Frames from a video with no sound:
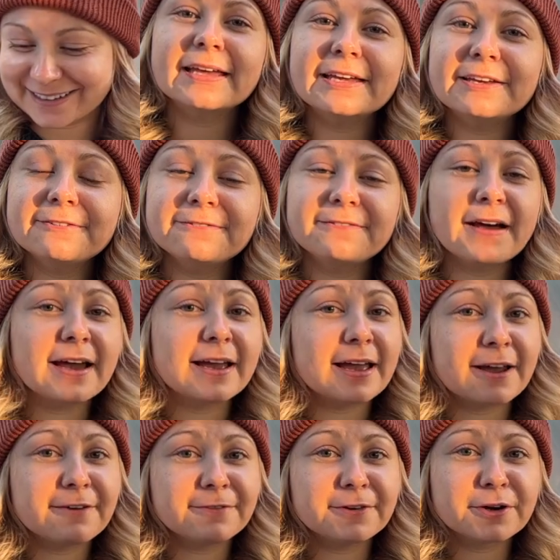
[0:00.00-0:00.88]
If I
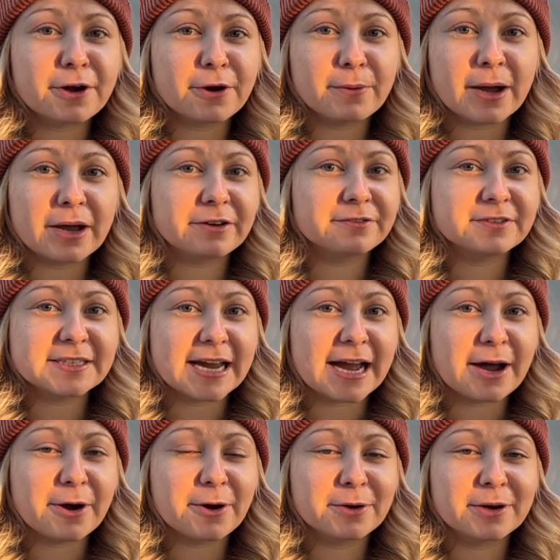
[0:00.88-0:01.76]
ever go out of
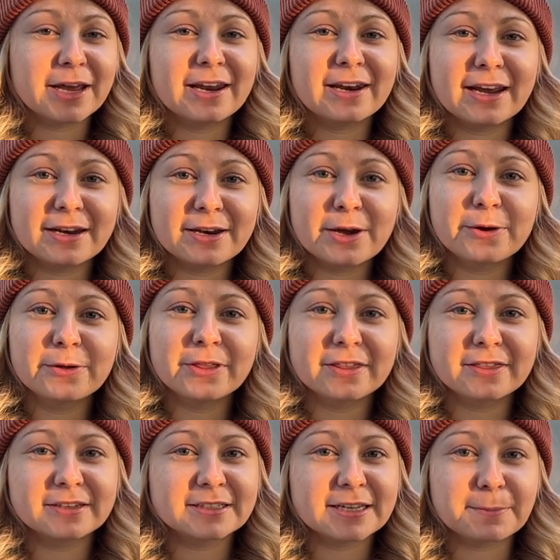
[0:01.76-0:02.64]
town and I know
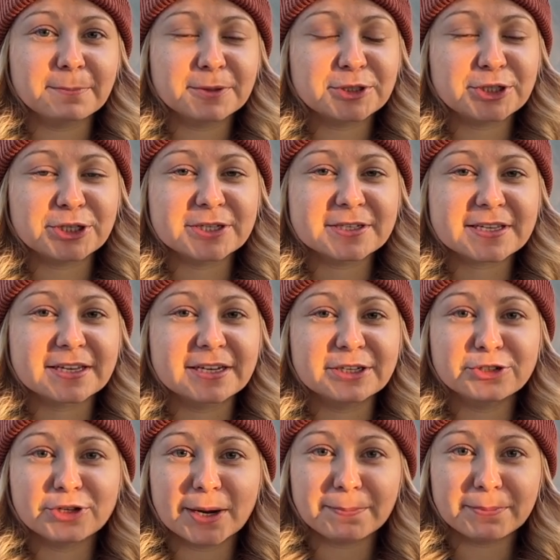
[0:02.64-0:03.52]
that the temperature is going to
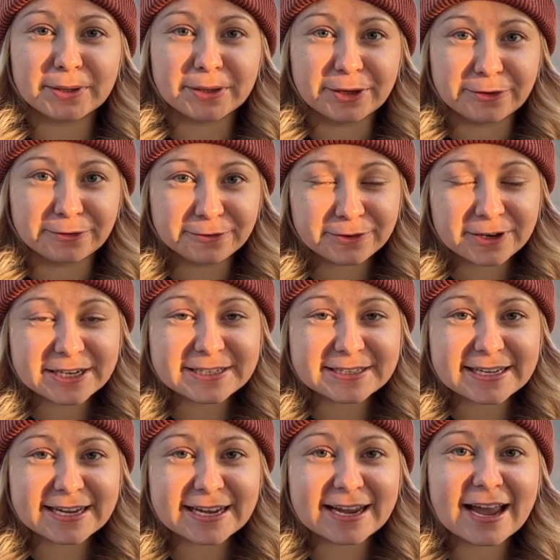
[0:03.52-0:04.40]
drop below
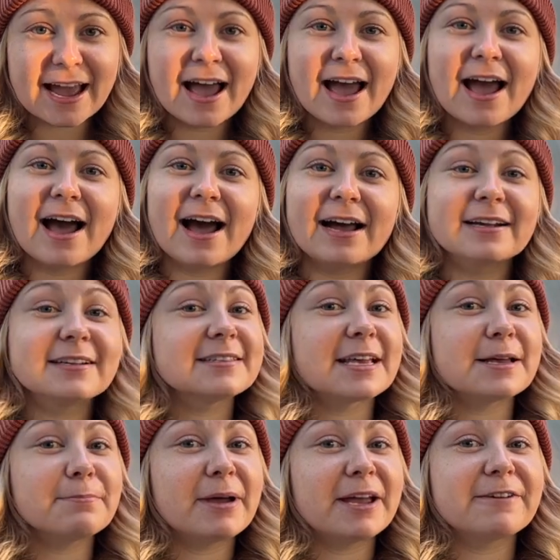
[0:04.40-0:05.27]
freezing, I
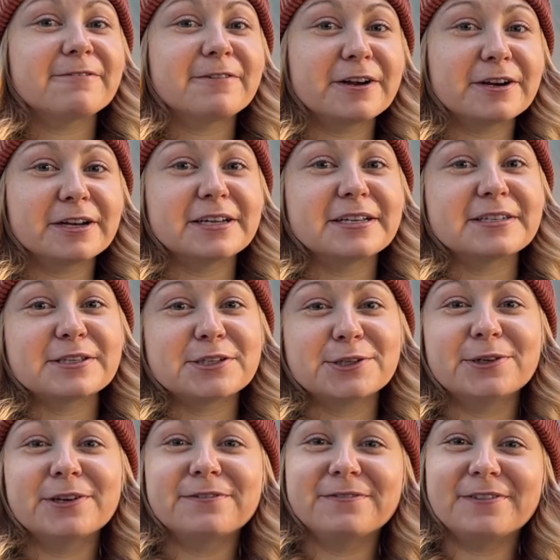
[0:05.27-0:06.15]
set my furnace
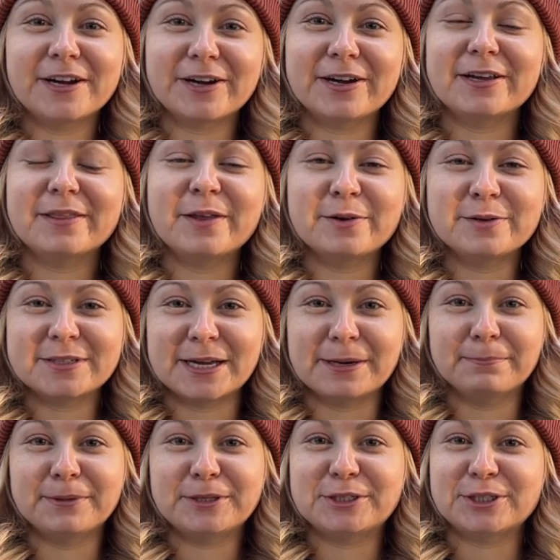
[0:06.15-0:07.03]
to a very low
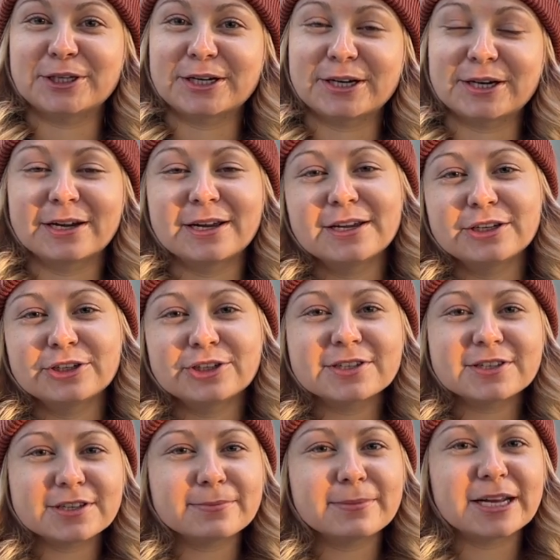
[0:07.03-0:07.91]
temperature
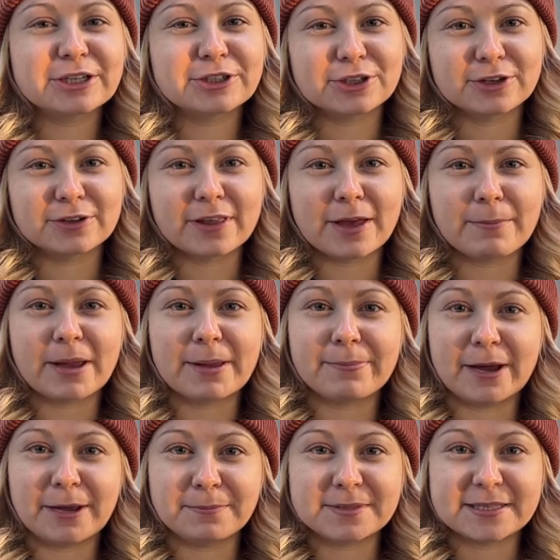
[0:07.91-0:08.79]
just to make sure that my
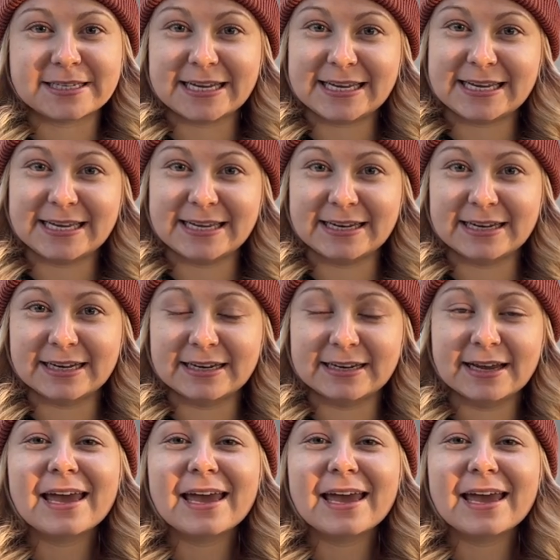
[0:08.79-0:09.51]
pipes stay heated.